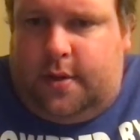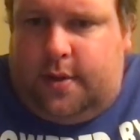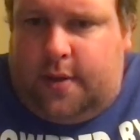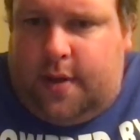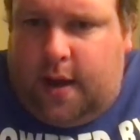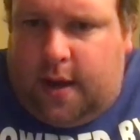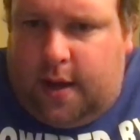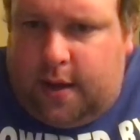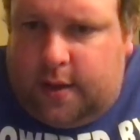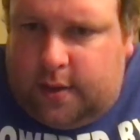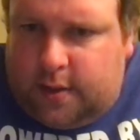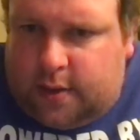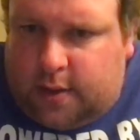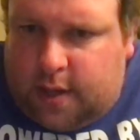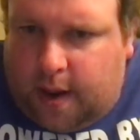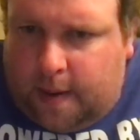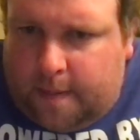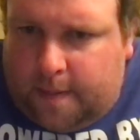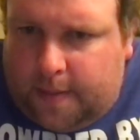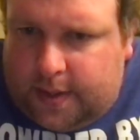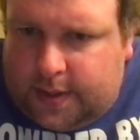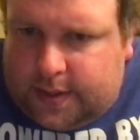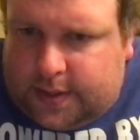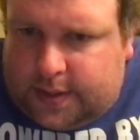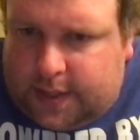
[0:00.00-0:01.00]
Don
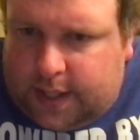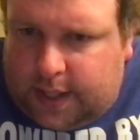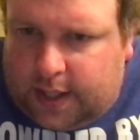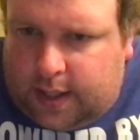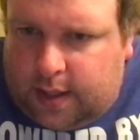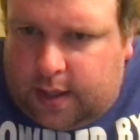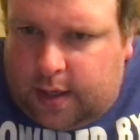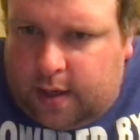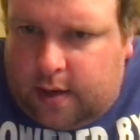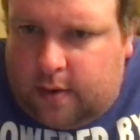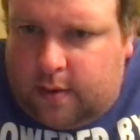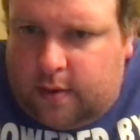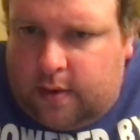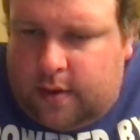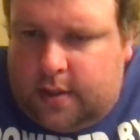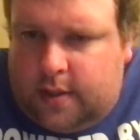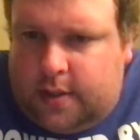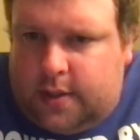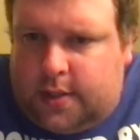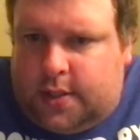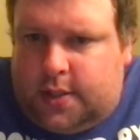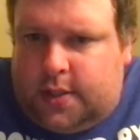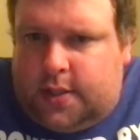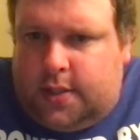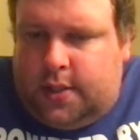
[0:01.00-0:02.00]
Tomasello
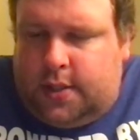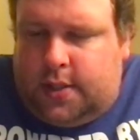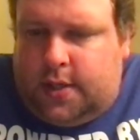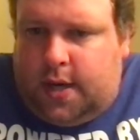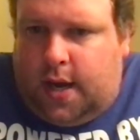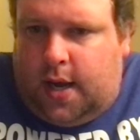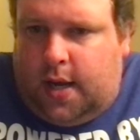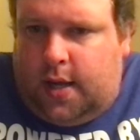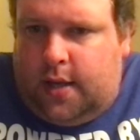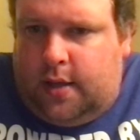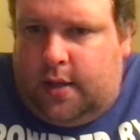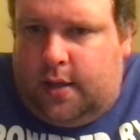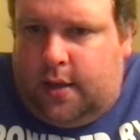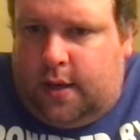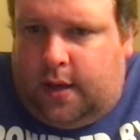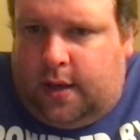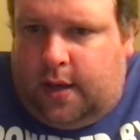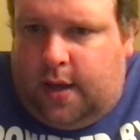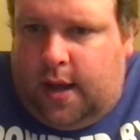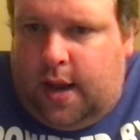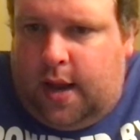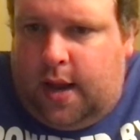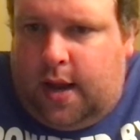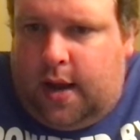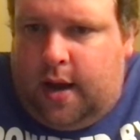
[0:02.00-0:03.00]
is shot in the
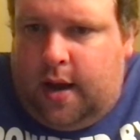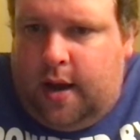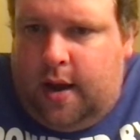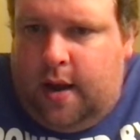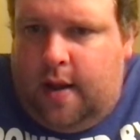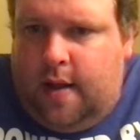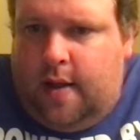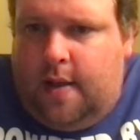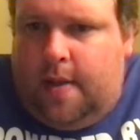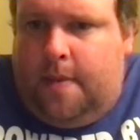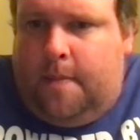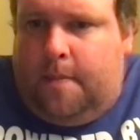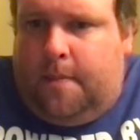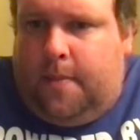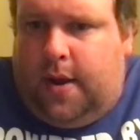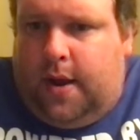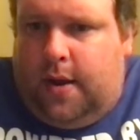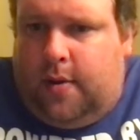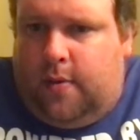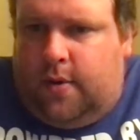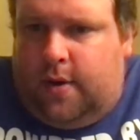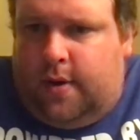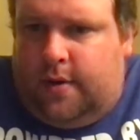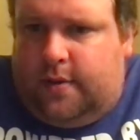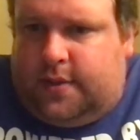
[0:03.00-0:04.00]
leg by
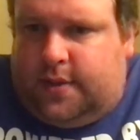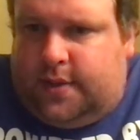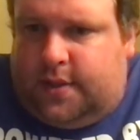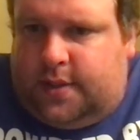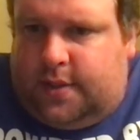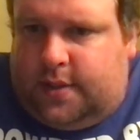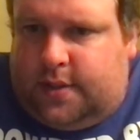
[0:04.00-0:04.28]
one of